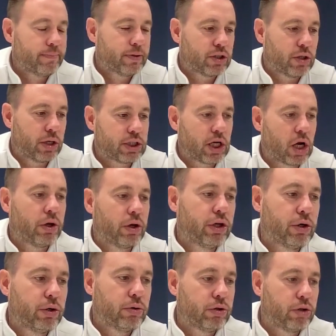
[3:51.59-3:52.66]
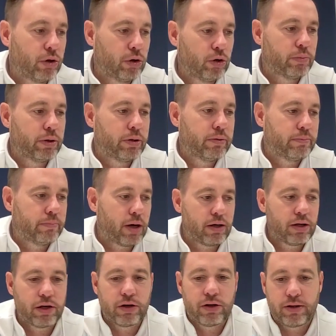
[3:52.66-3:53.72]
So it's only you, Doom and
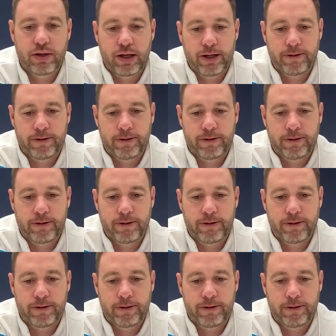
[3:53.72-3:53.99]
Munger,